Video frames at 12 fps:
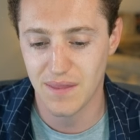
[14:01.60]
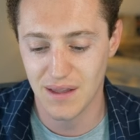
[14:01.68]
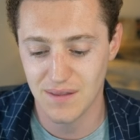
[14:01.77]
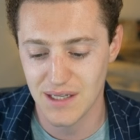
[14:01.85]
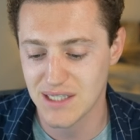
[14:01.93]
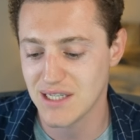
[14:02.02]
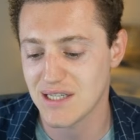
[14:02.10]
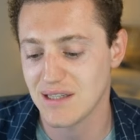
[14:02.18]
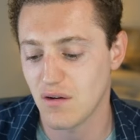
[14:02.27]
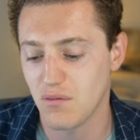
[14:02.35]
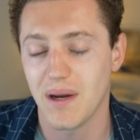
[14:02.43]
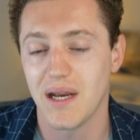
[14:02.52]
think this is
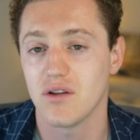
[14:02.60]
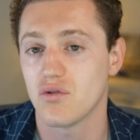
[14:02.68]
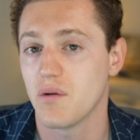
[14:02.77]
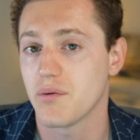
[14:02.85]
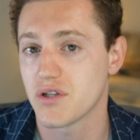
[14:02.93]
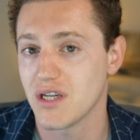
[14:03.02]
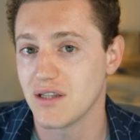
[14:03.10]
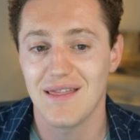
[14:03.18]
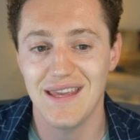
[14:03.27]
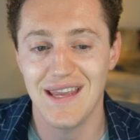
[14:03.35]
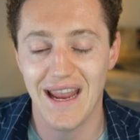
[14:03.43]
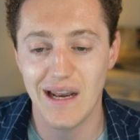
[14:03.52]
the remaining 20%.
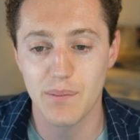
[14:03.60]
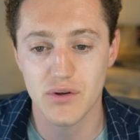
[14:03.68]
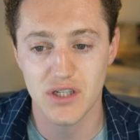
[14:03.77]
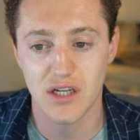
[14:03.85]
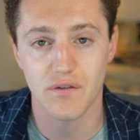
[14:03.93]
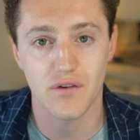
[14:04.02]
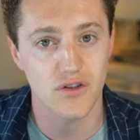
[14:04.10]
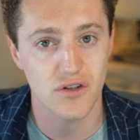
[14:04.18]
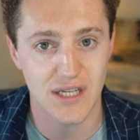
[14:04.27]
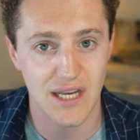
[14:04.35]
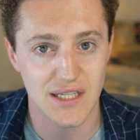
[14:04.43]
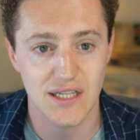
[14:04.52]
The 80% of your
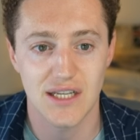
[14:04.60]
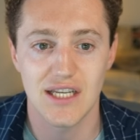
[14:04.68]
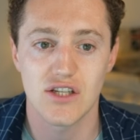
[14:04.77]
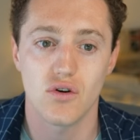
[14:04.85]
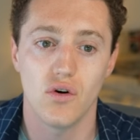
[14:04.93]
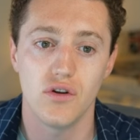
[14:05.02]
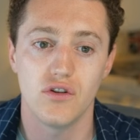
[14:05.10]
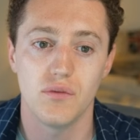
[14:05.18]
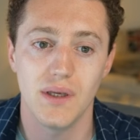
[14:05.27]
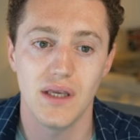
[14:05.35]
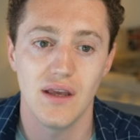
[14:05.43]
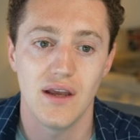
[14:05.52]
success is going to
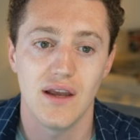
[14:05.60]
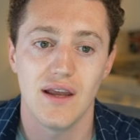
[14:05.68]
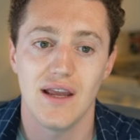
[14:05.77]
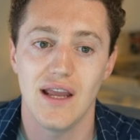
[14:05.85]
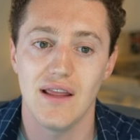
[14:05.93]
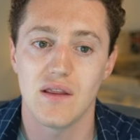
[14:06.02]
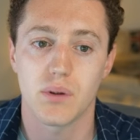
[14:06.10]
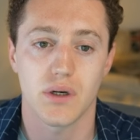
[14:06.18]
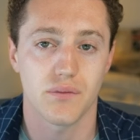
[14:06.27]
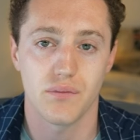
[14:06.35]
be in the product